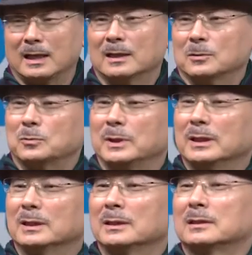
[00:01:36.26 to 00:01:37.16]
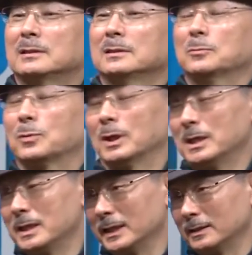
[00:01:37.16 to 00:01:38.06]
Basically,
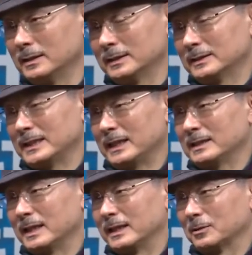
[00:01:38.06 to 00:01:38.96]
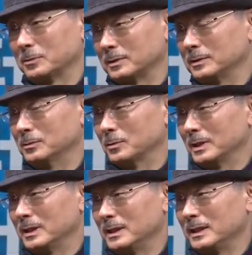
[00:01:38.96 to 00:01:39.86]
we look for and we
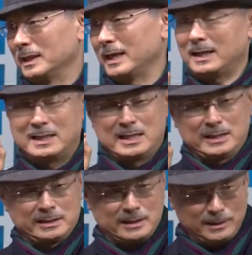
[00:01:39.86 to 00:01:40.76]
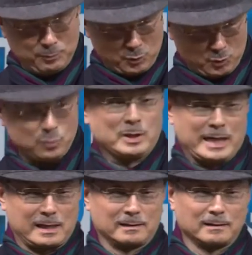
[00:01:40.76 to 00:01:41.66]
focus on our principles